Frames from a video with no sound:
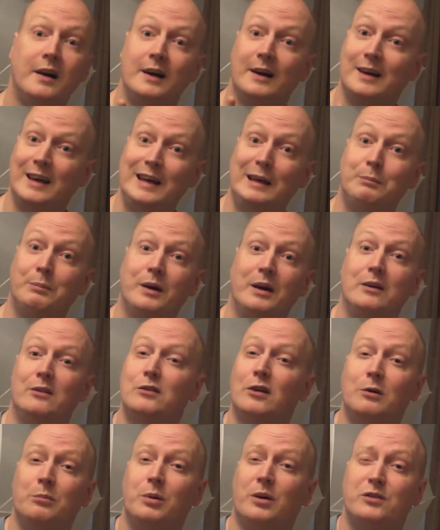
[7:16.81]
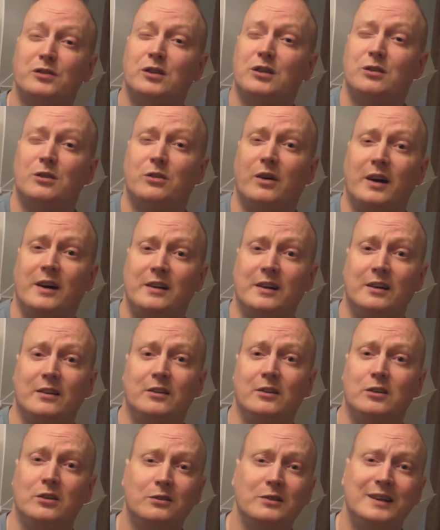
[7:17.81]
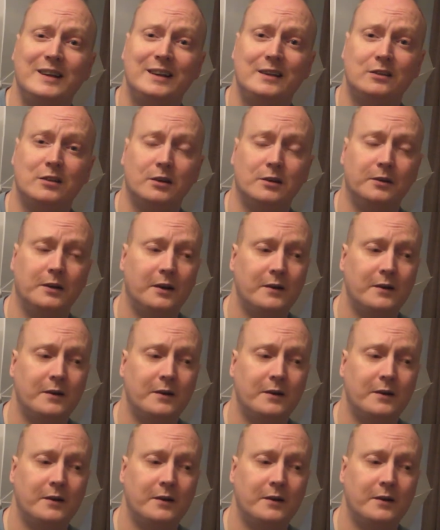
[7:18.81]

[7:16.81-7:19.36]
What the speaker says: Keep it. Don't bother upgrading. You don't need to.